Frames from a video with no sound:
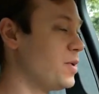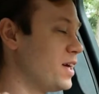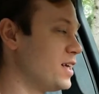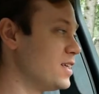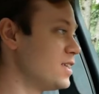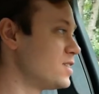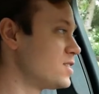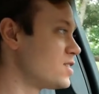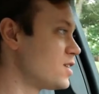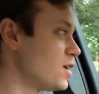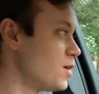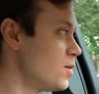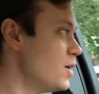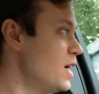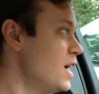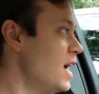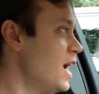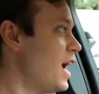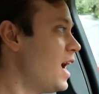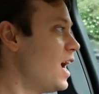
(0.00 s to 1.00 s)
And so
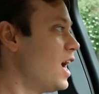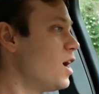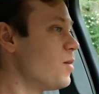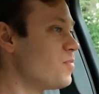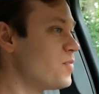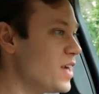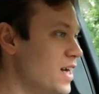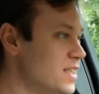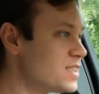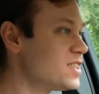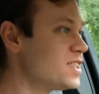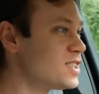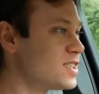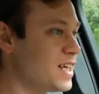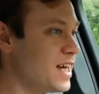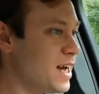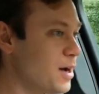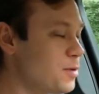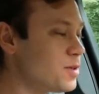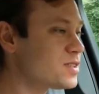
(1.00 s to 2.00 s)
um, it's
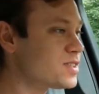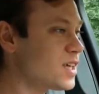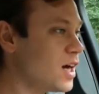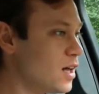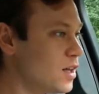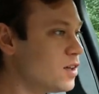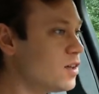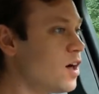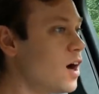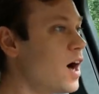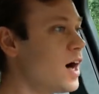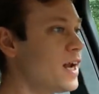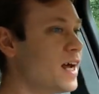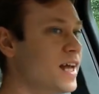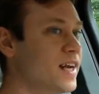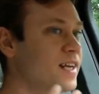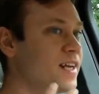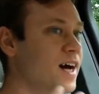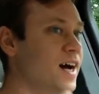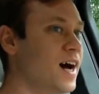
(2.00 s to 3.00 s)
just, it was a lot.
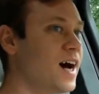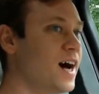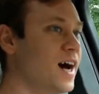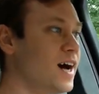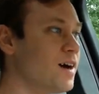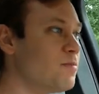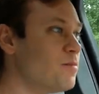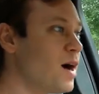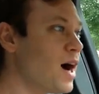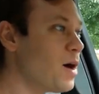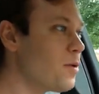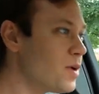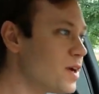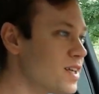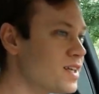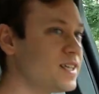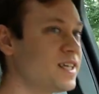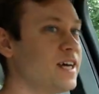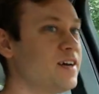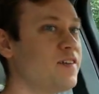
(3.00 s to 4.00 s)
And um, I
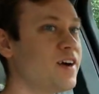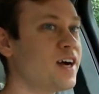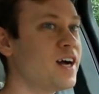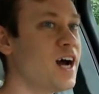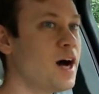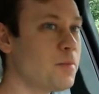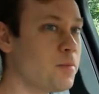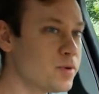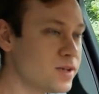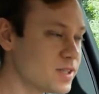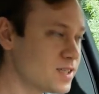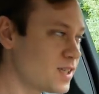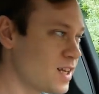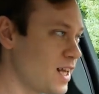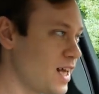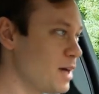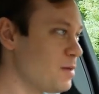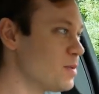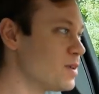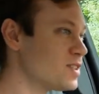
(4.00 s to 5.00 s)
wanted to give have a couple
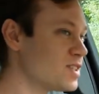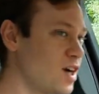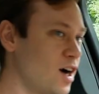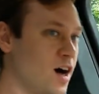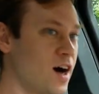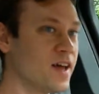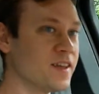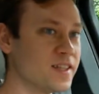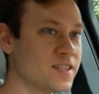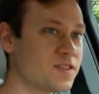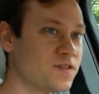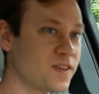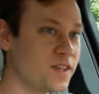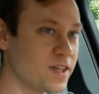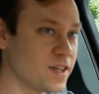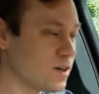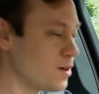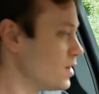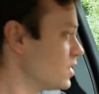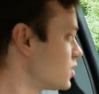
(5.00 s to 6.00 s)
disclaimers on this
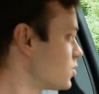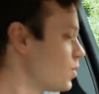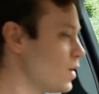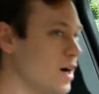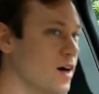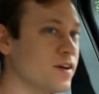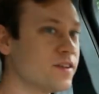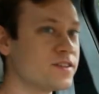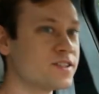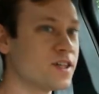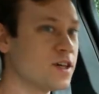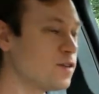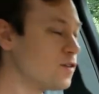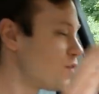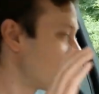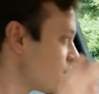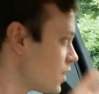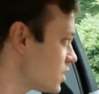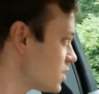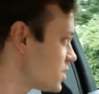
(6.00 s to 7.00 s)
video as well. So
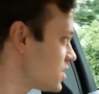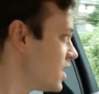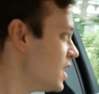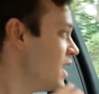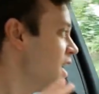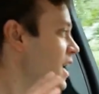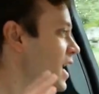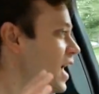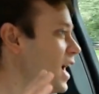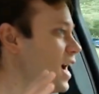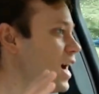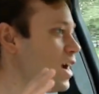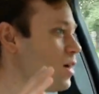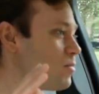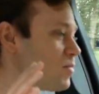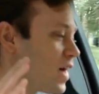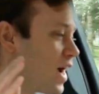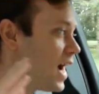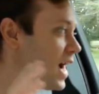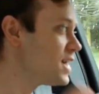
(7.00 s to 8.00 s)
first,
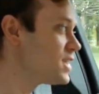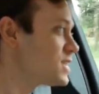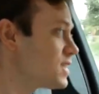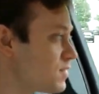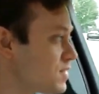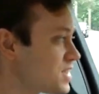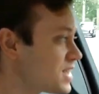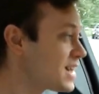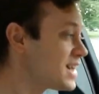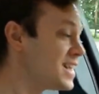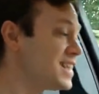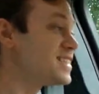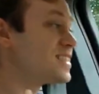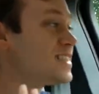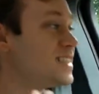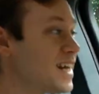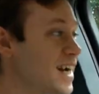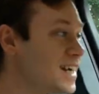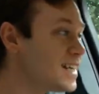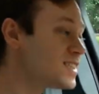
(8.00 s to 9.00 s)
um, I just have to say that
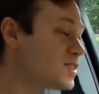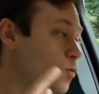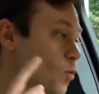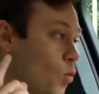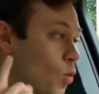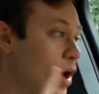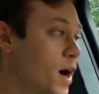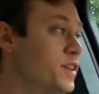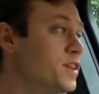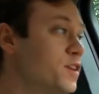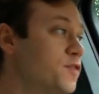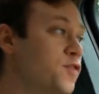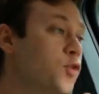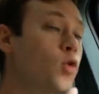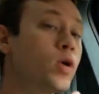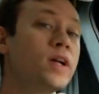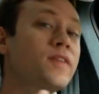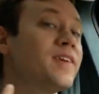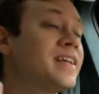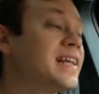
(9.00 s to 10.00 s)
it's nice, one, that
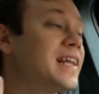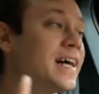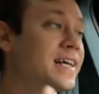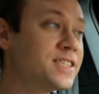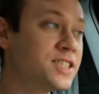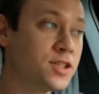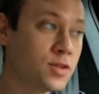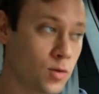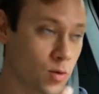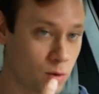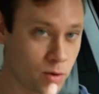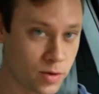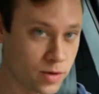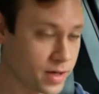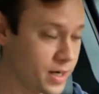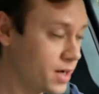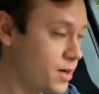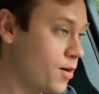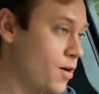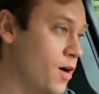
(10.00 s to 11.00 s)
Ford even lets you
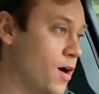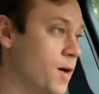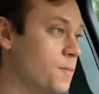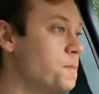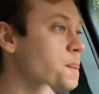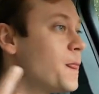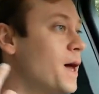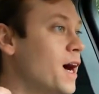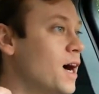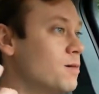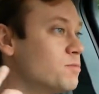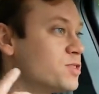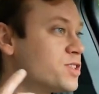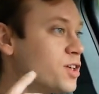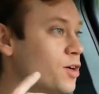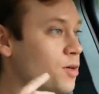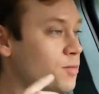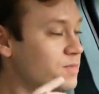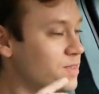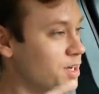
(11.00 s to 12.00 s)
order a car. Um,
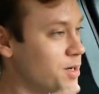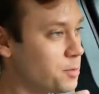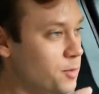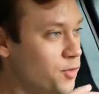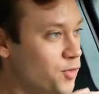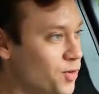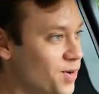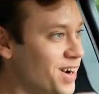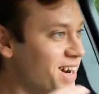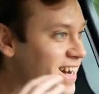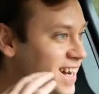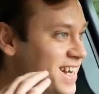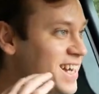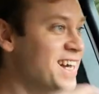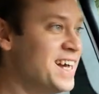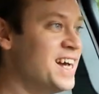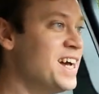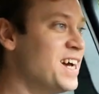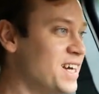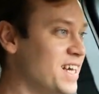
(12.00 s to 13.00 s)
so, you know, before I
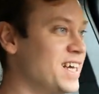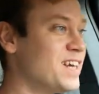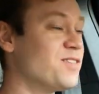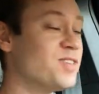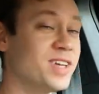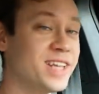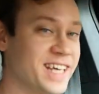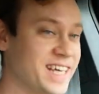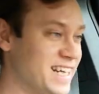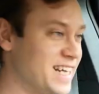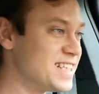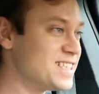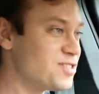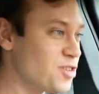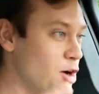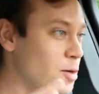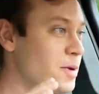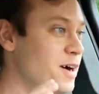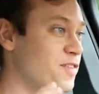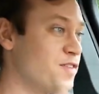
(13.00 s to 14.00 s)
get, really get into
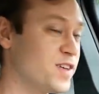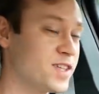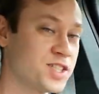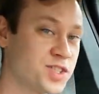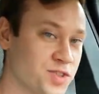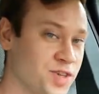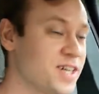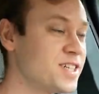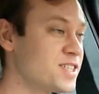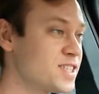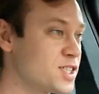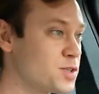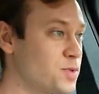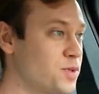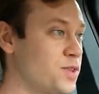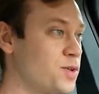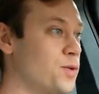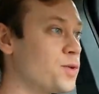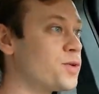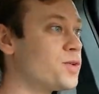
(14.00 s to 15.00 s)
all my frustrations
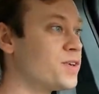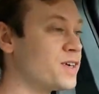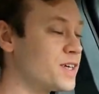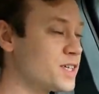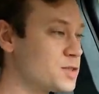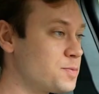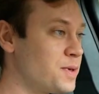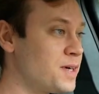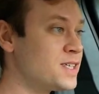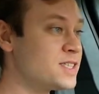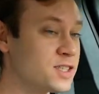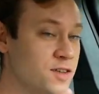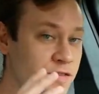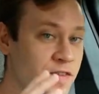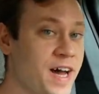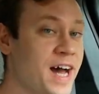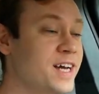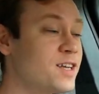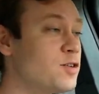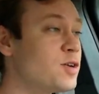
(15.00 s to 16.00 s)
with the ordering experience, the
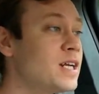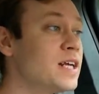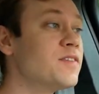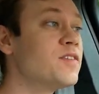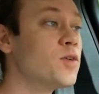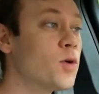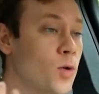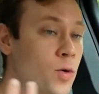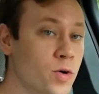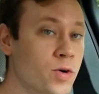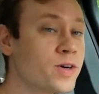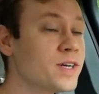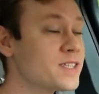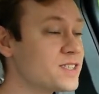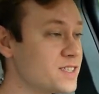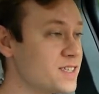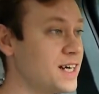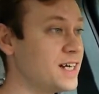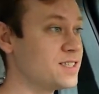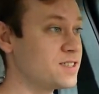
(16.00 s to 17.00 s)
fact you can even order
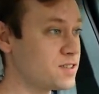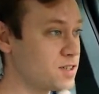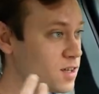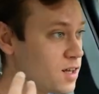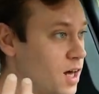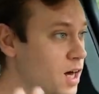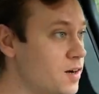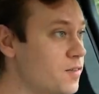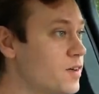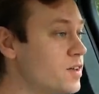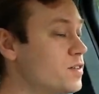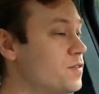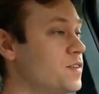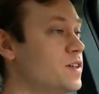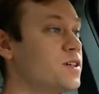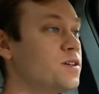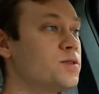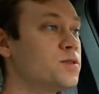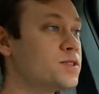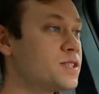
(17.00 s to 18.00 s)
is nice because a lot of other
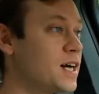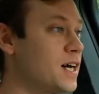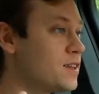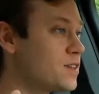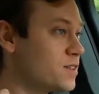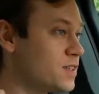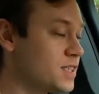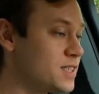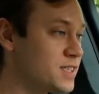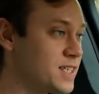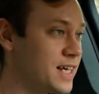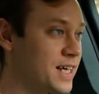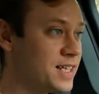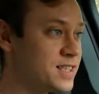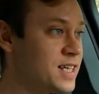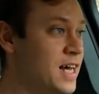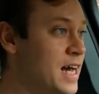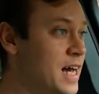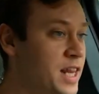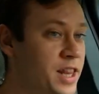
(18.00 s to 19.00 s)
vehicles out there these
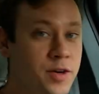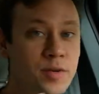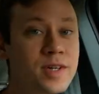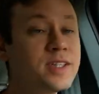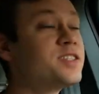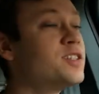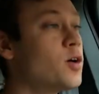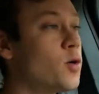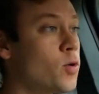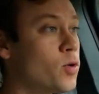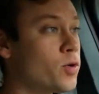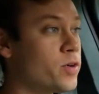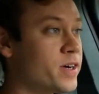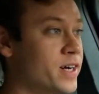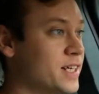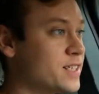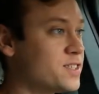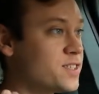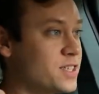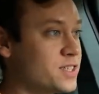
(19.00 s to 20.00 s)
days, there is no
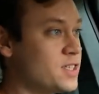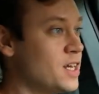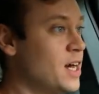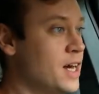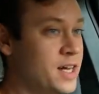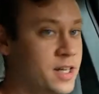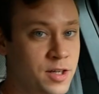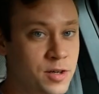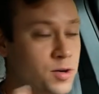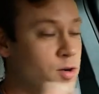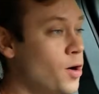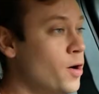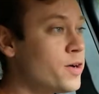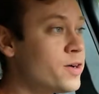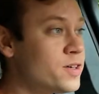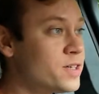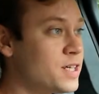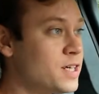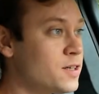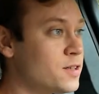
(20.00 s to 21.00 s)
ordering. It's just you call
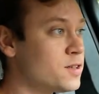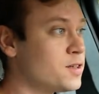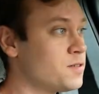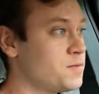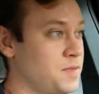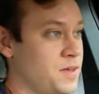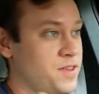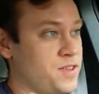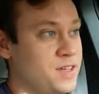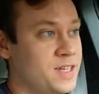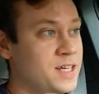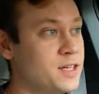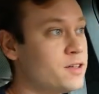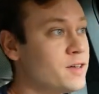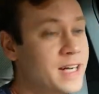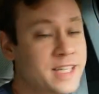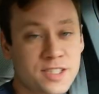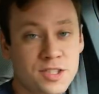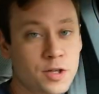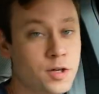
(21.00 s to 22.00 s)
your dealer, the
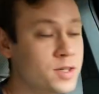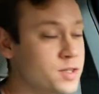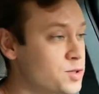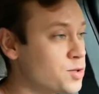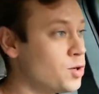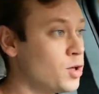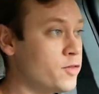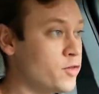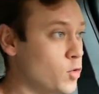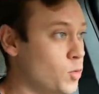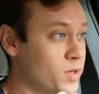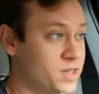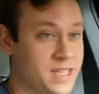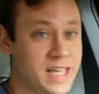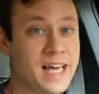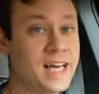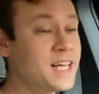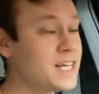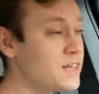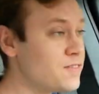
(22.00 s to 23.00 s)
dealer has no control over what
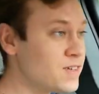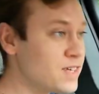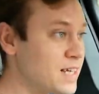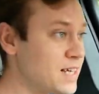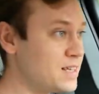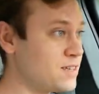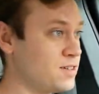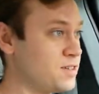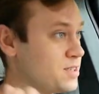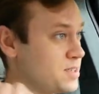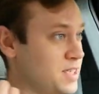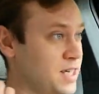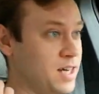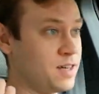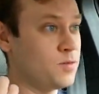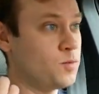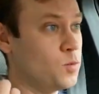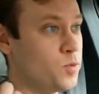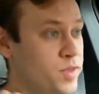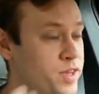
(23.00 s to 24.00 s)
they can even get. They're just like,
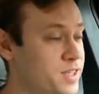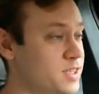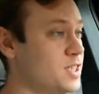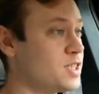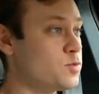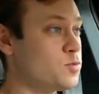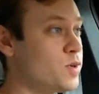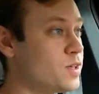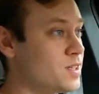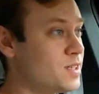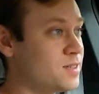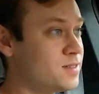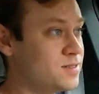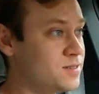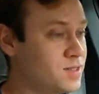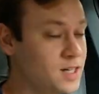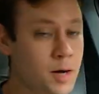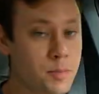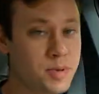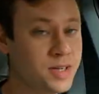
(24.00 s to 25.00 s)
this is what the
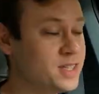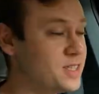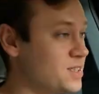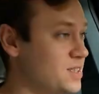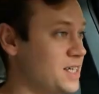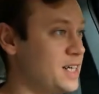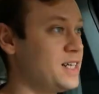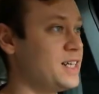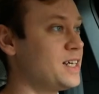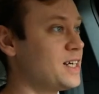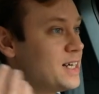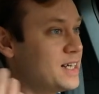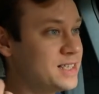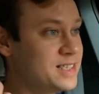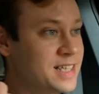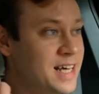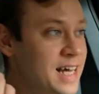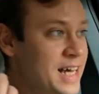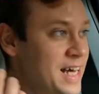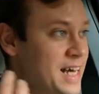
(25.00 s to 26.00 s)
company is sending
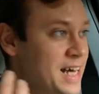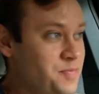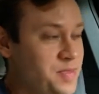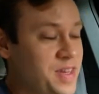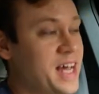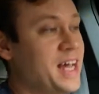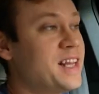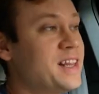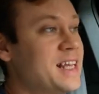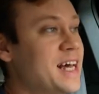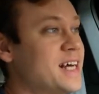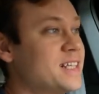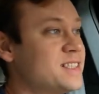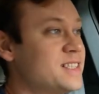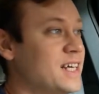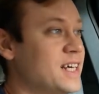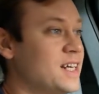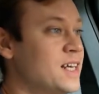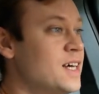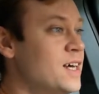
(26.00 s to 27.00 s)
us and that's
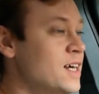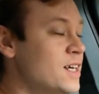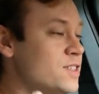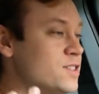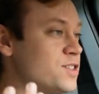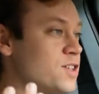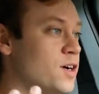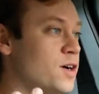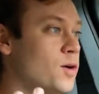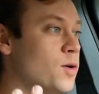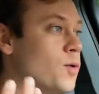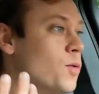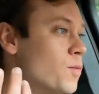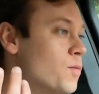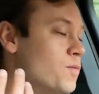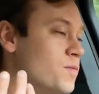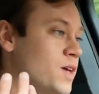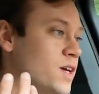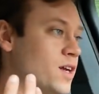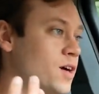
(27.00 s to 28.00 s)
it. So,
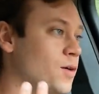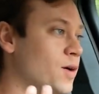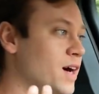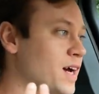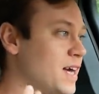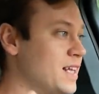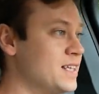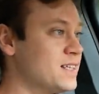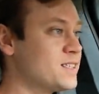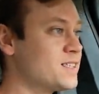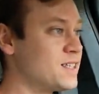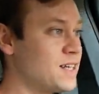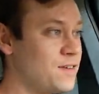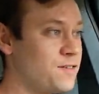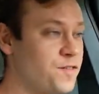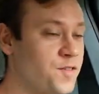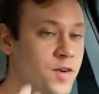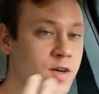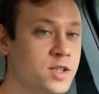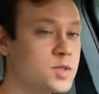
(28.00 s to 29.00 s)
you know, again, this is a
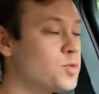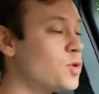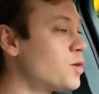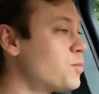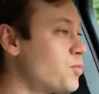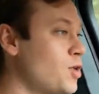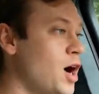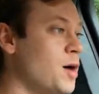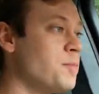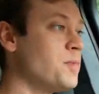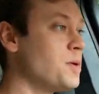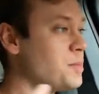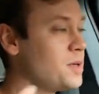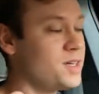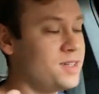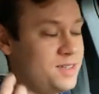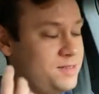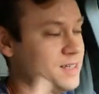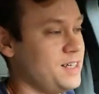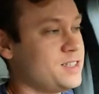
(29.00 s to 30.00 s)
first world problem. I
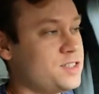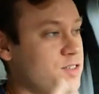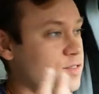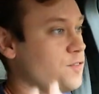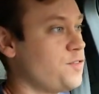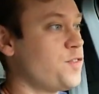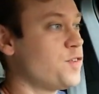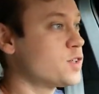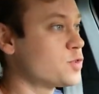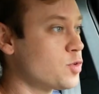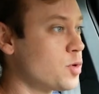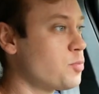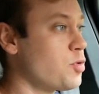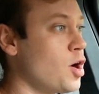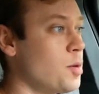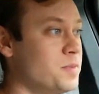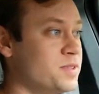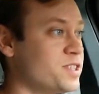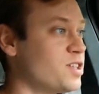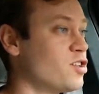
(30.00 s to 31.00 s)
mean, it's a first world
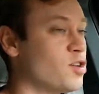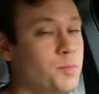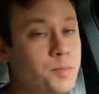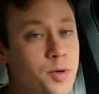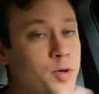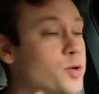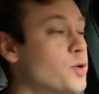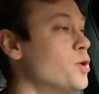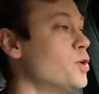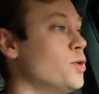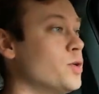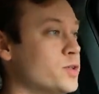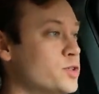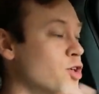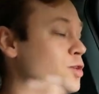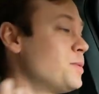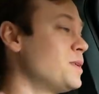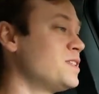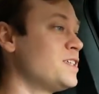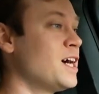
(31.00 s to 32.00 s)
problem in general. Boo hoo. It
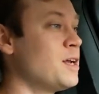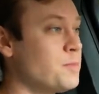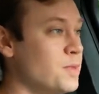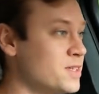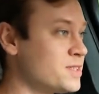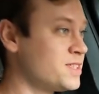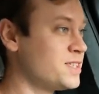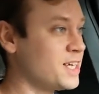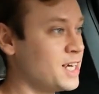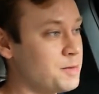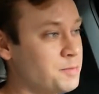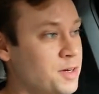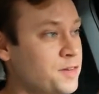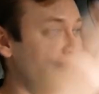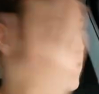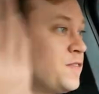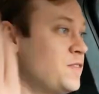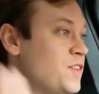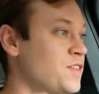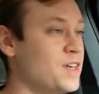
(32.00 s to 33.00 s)
took me 10 months to get my
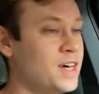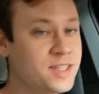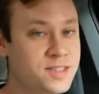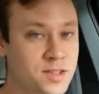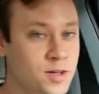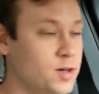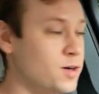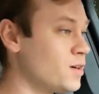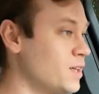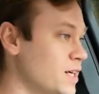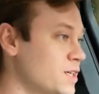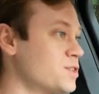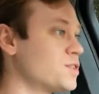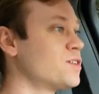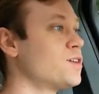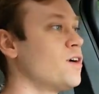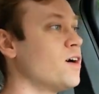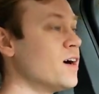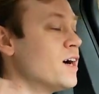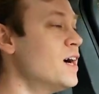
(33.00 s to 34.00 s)
$50,000
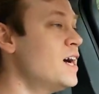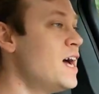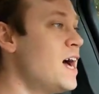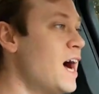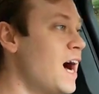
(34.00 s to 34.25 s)
electric car.